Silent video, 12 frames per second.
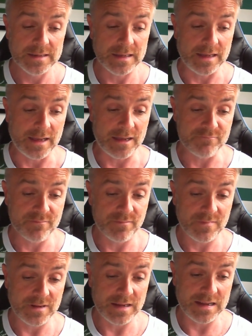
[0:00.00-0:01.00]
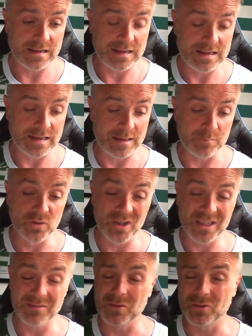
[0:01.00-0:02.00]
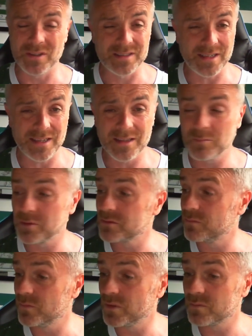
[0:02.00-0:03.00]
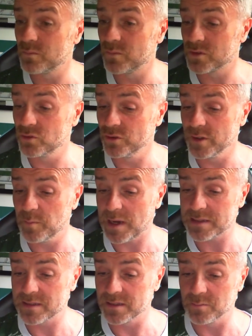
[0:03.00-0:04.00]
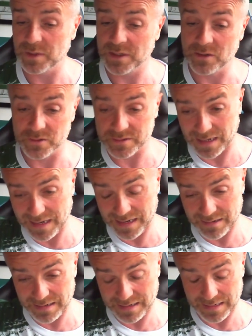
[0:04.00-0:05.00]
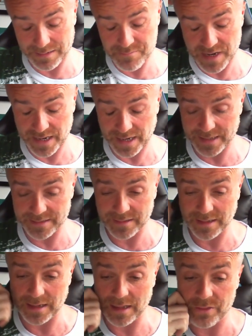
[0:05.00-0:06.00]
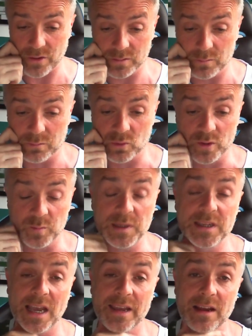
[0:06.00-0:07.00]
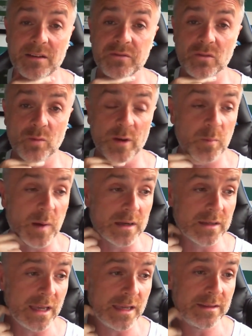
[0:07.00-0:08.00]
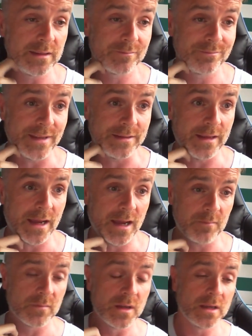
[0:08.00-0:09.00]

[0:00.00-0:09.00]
I'm not even going to say that we're going to battle them, because in my head I thought we were going to beat Kairat 4-1 at Parkhead. Didn't happen.